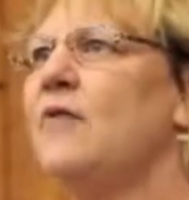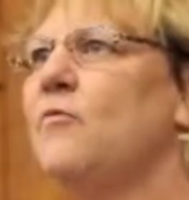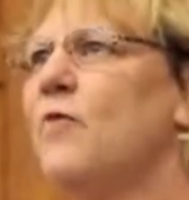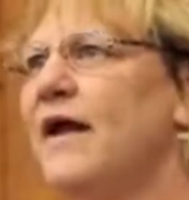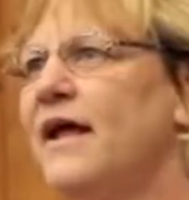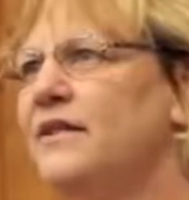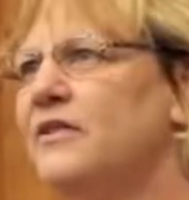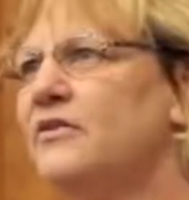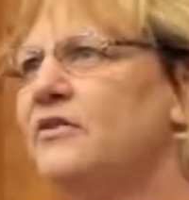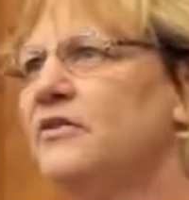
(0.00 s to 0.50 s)

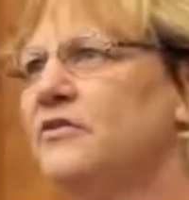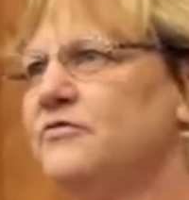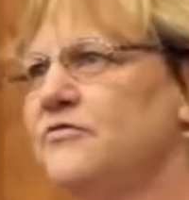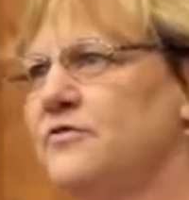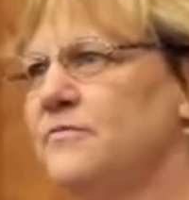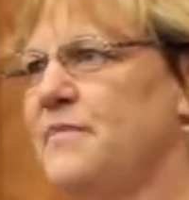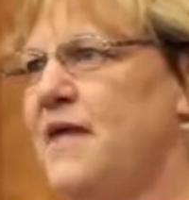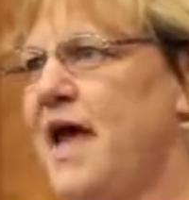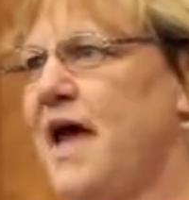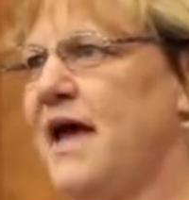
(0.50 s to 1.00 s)
And what I
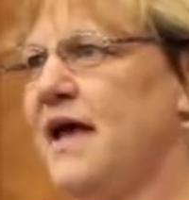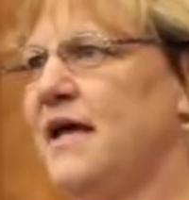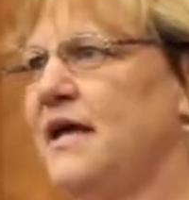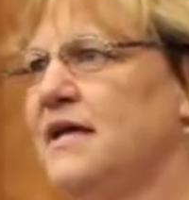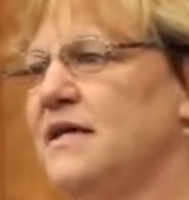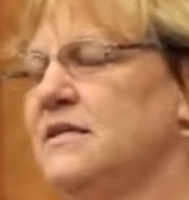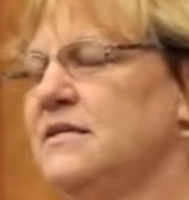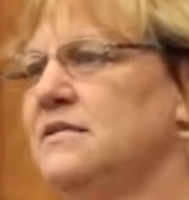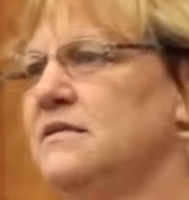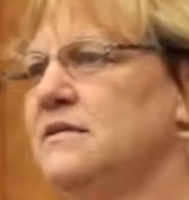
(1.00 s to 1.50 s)
learned from
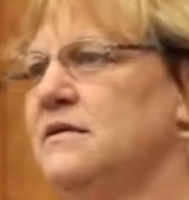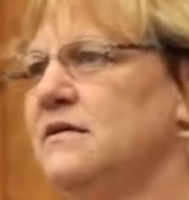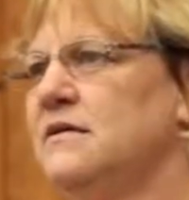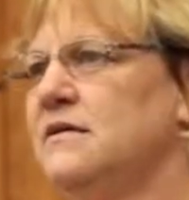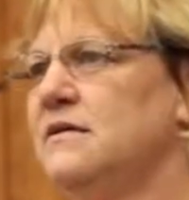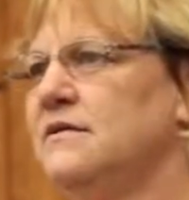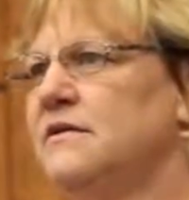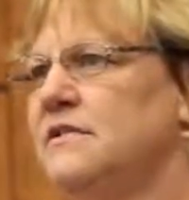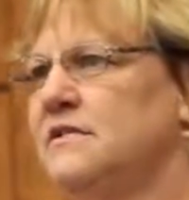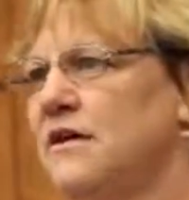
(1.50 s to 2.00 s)
that is,
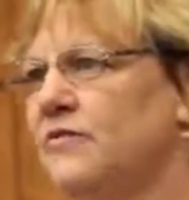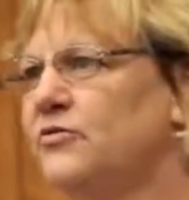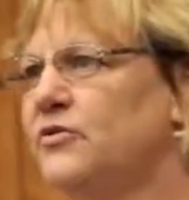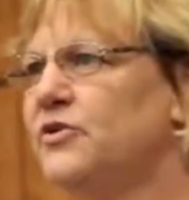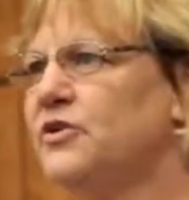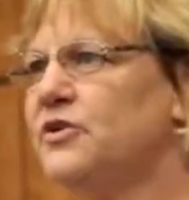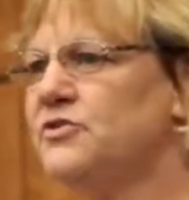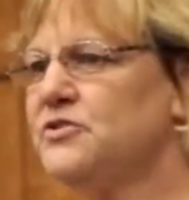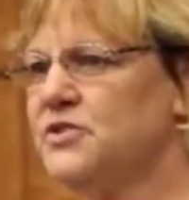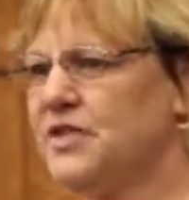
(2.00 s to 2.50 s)

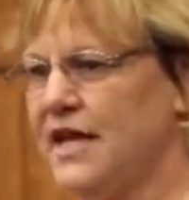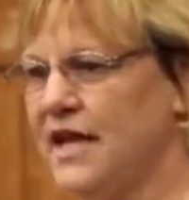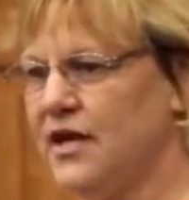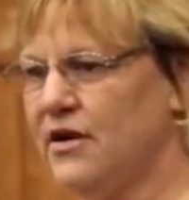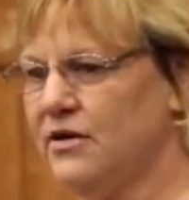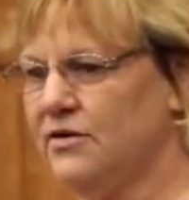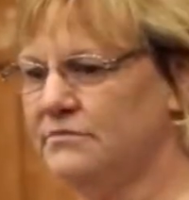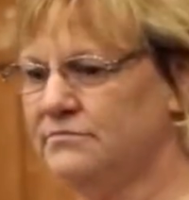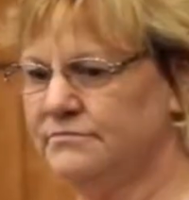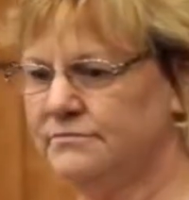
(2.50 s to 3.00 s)
several years
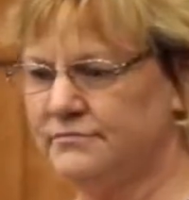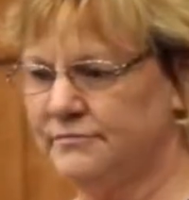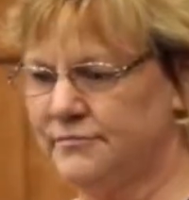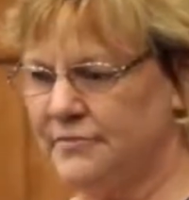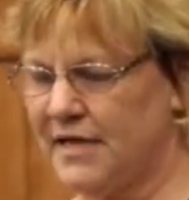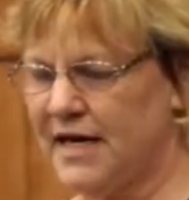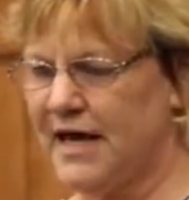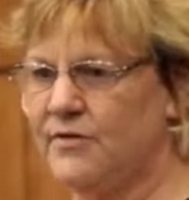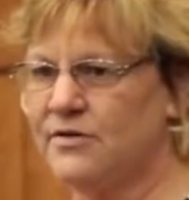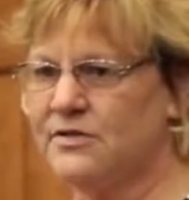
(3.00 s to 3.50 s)
later,
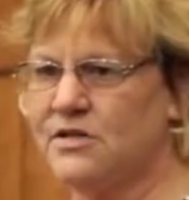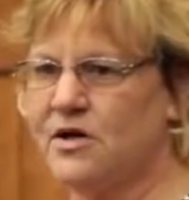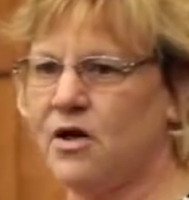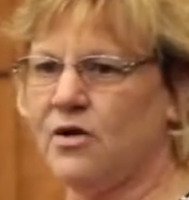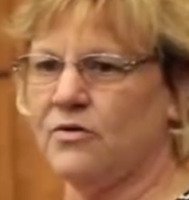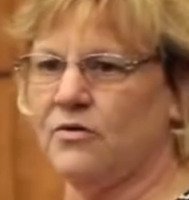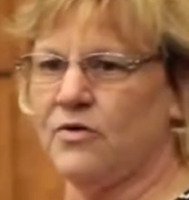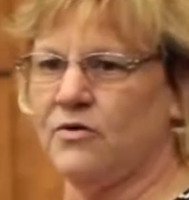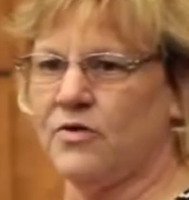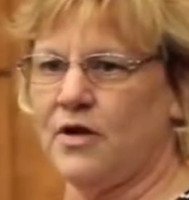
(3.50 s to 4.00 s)
when I was
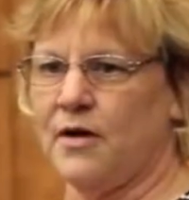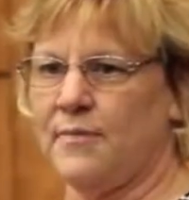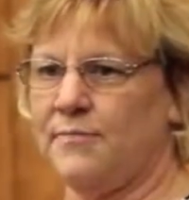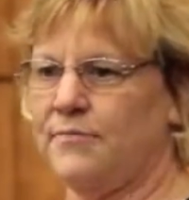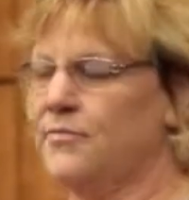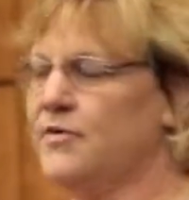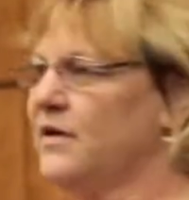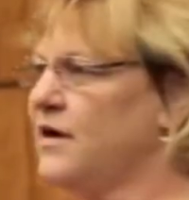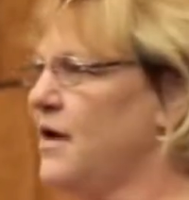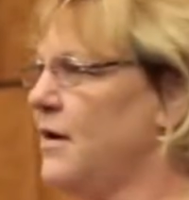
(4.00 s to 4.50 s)
all grown
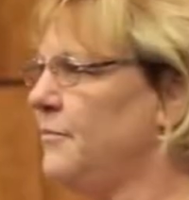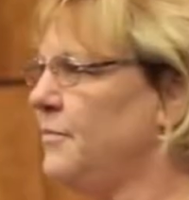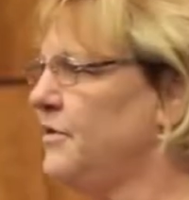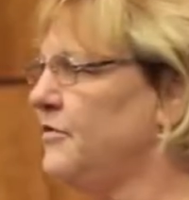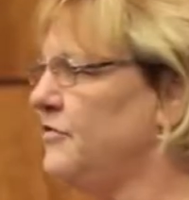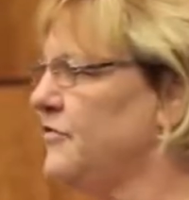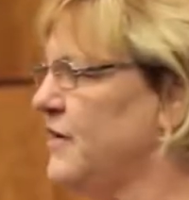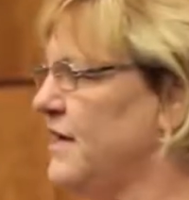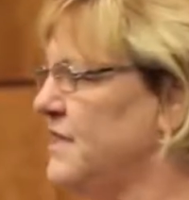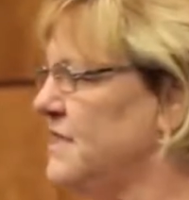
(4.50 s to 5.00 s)
up with a
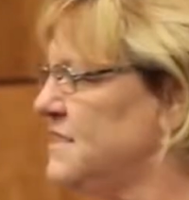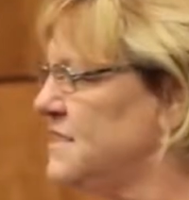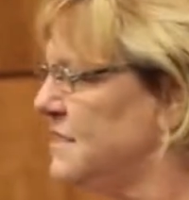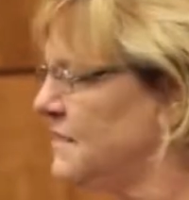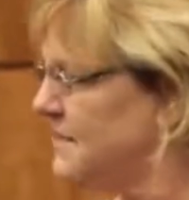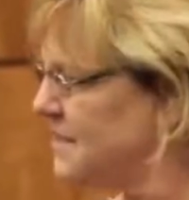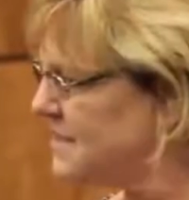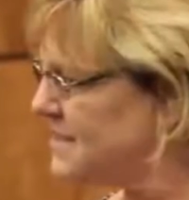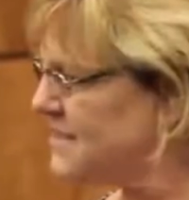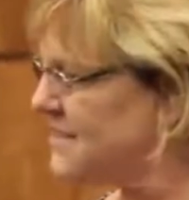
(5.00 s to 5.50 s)
couple of
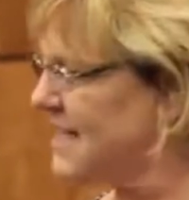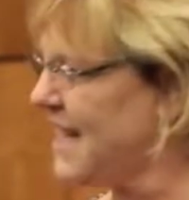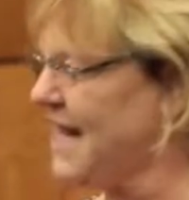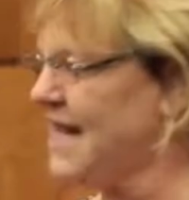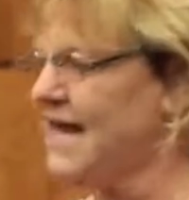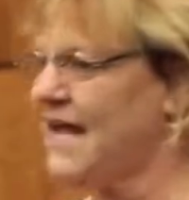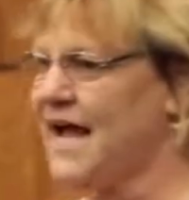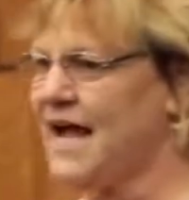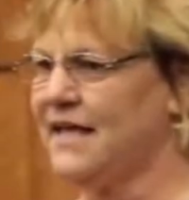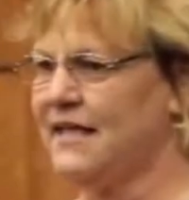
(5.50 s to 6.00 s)
friends
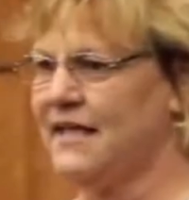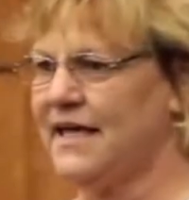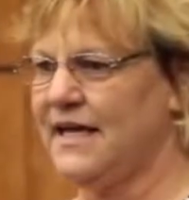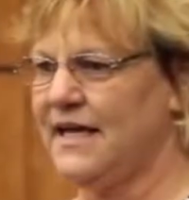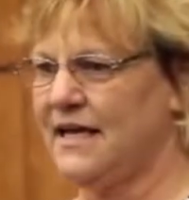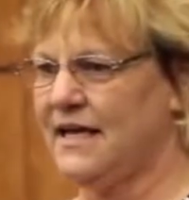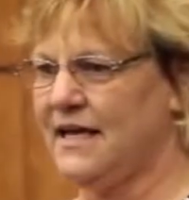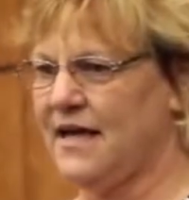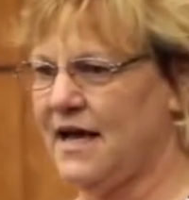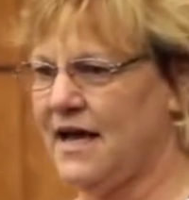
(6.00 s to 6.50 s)
skating
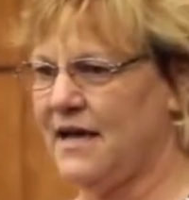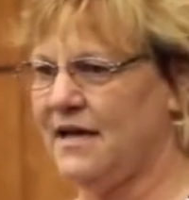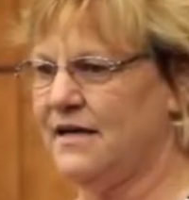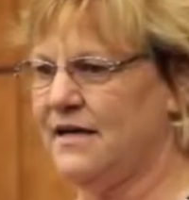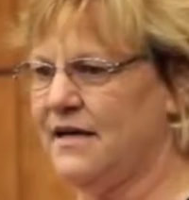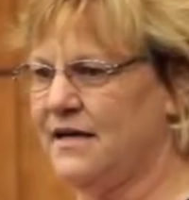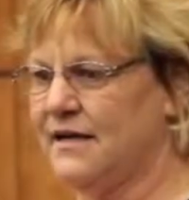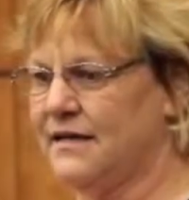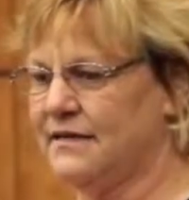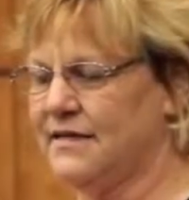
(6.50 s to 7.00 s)
on
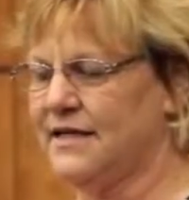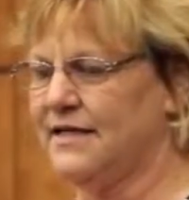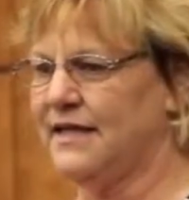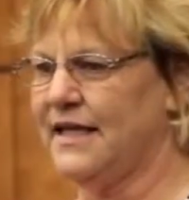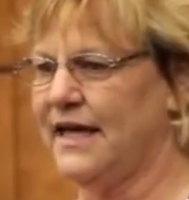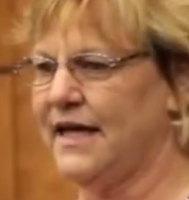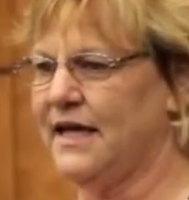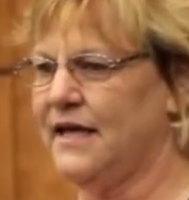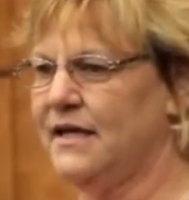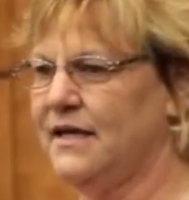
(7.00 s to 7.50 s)

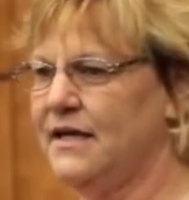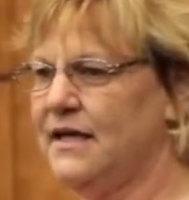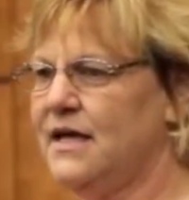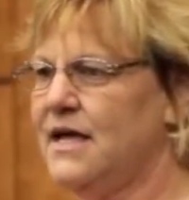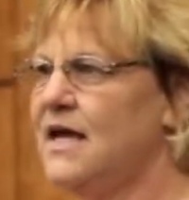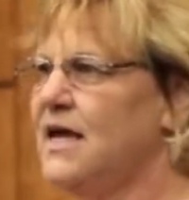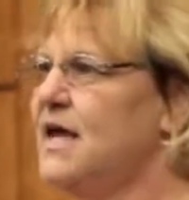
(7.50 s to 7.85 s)
Glen Lake,